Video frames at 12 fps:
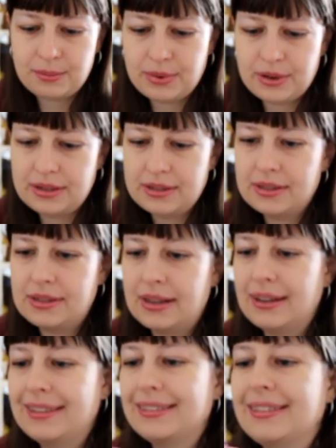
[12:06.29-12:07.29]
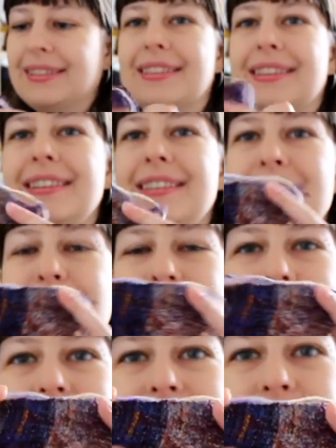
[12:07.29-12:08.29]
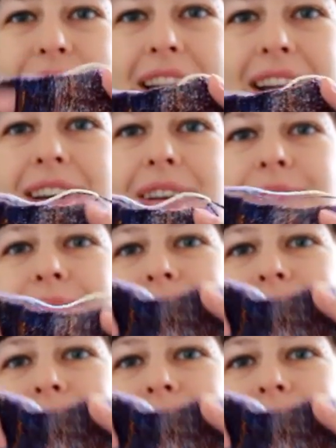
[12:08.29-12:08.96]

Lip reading: But yeah, this is my square.